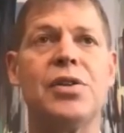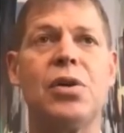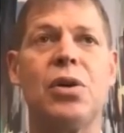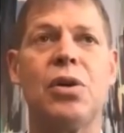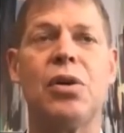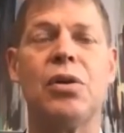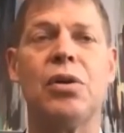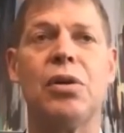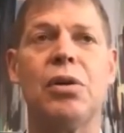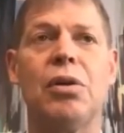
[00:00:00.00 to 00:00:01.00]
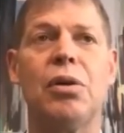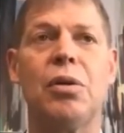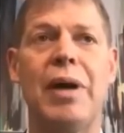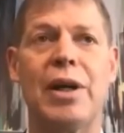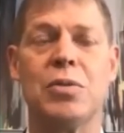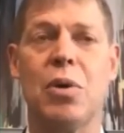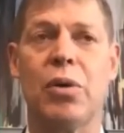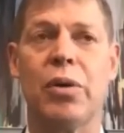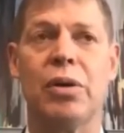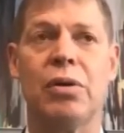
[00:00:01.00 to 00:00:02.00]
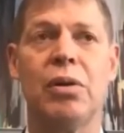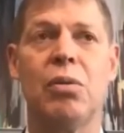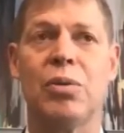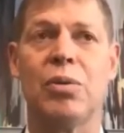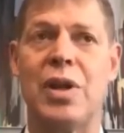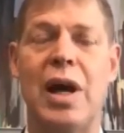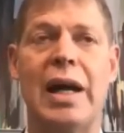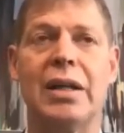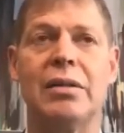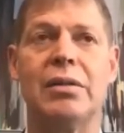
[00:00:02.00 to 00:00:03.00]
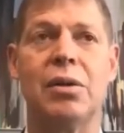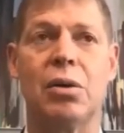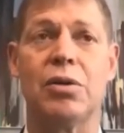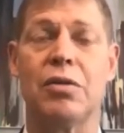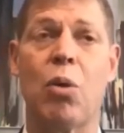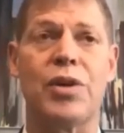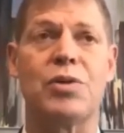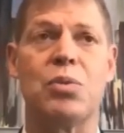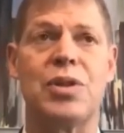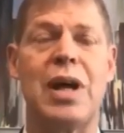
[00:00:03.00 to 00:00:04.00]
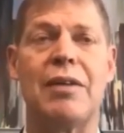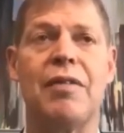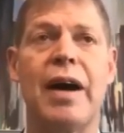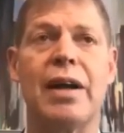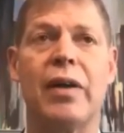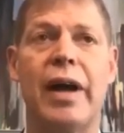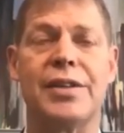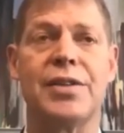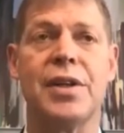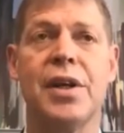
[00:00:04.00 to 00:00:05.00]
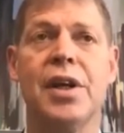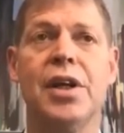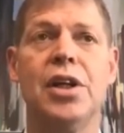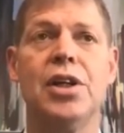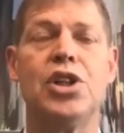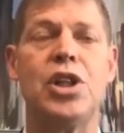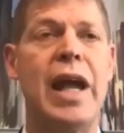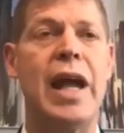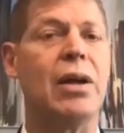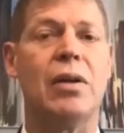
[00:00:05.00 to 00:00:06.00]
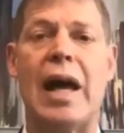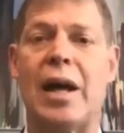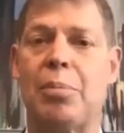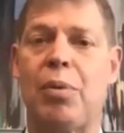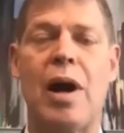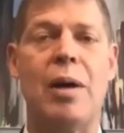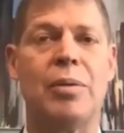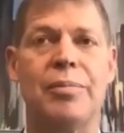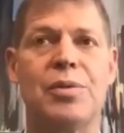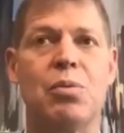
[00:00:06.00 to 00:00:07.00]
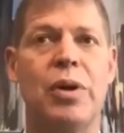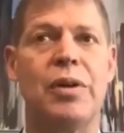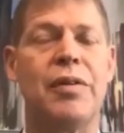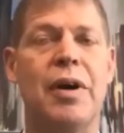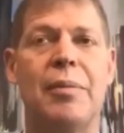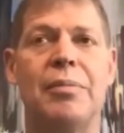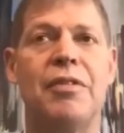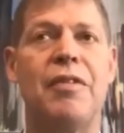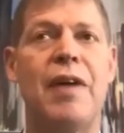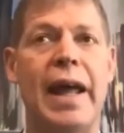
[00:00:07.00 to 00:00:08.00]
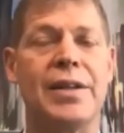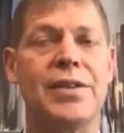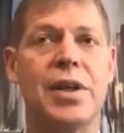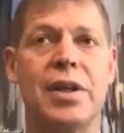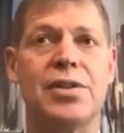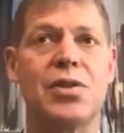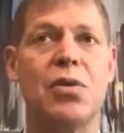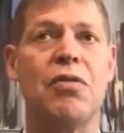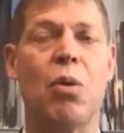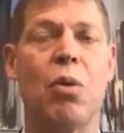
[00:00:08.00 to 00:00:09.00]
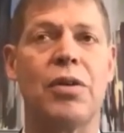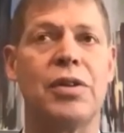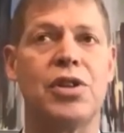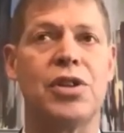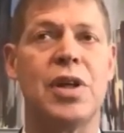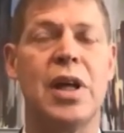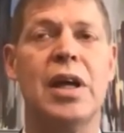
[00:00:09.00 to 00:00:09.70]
her matrimonial was not, her divorce was not finalized, she had a lot of problems with financing and so forth, and just